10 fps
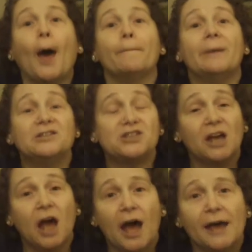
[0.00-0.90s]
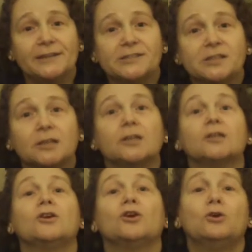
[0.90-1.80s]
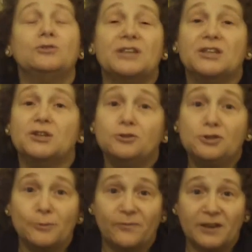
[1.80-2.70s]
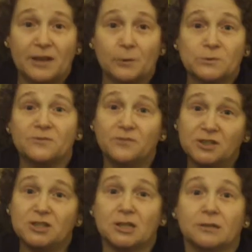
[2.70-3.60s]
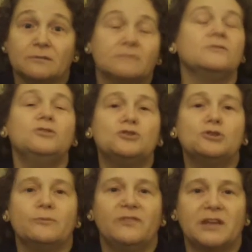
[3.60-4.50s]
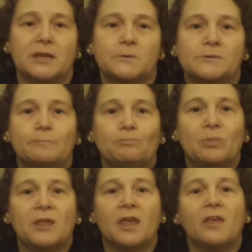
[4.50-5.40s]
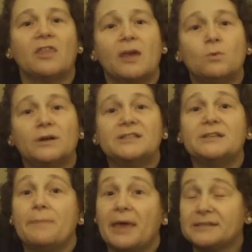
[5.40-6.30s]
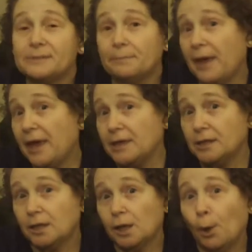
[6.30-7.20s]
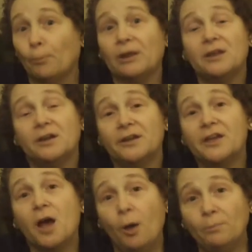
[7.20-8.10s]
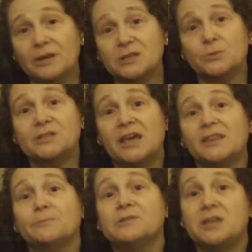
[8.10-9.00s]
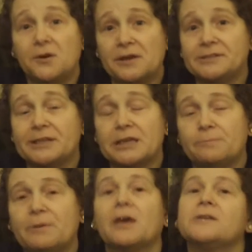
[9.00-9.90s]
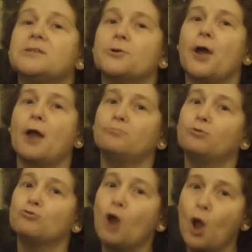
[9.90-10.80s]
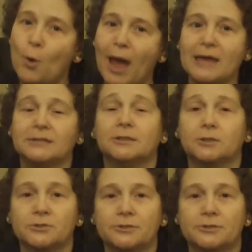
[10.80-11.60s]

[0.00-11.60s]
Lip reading: A bunch of guys who did YouTube videos, fishing YouTube videos. They wanted to make some bait, but none of the companies would take them seriously because they're not pro anglers.